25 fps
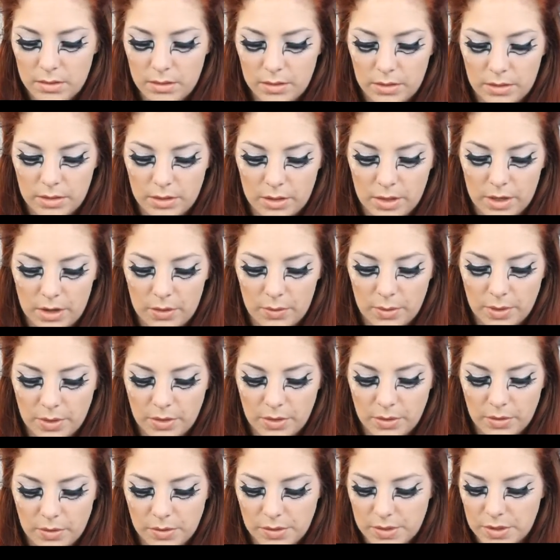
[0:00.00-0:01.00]
You know, and
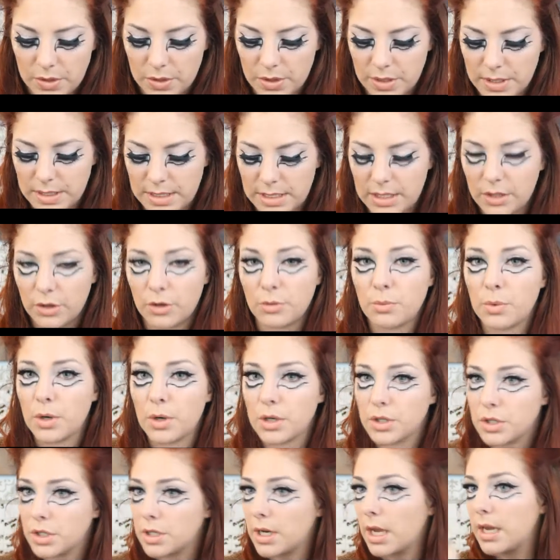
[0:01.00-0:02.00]
you use your concealer
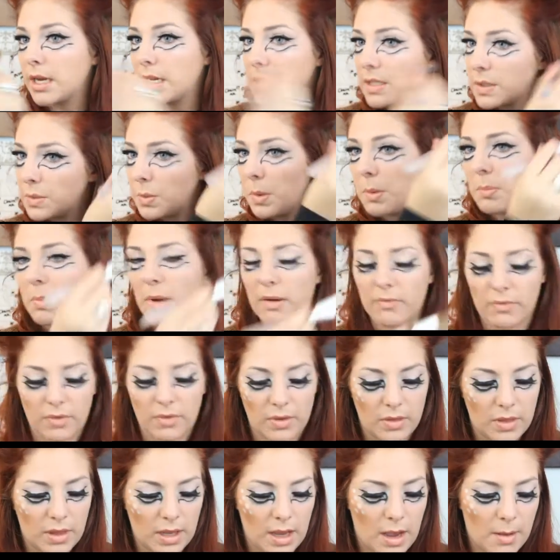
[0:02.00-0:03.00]
brush to kind of sweep
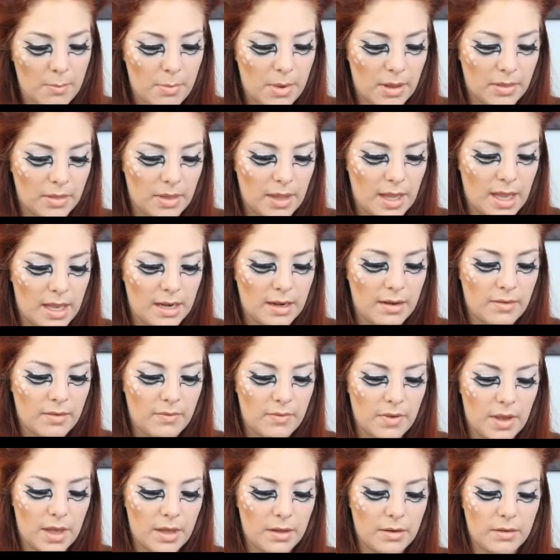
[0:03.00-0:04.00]
everything up at the end
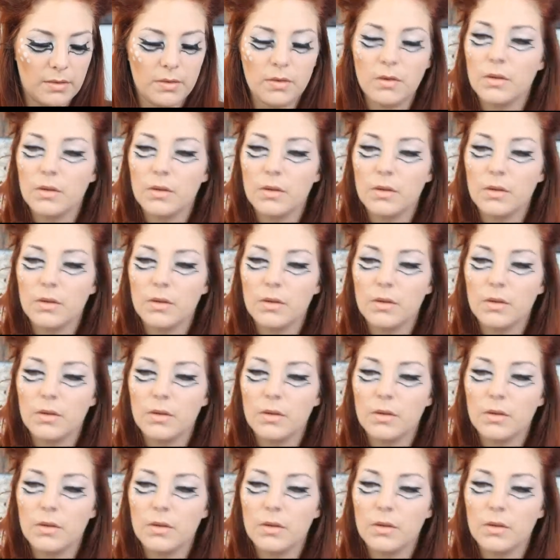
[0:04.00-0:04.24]
of it.